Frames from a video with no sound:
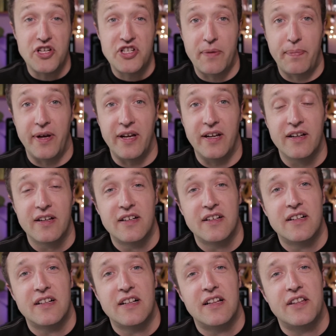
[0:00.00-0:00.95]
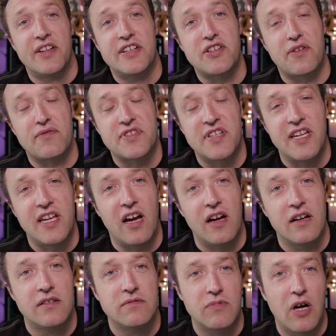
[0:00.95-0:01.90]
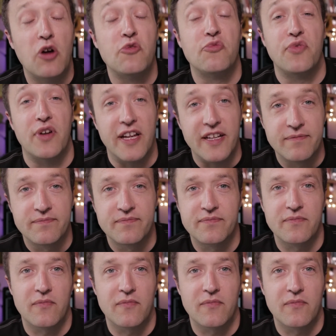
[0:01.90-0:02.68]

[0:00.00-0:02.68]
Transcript: shipping, there's obviously, hopefully,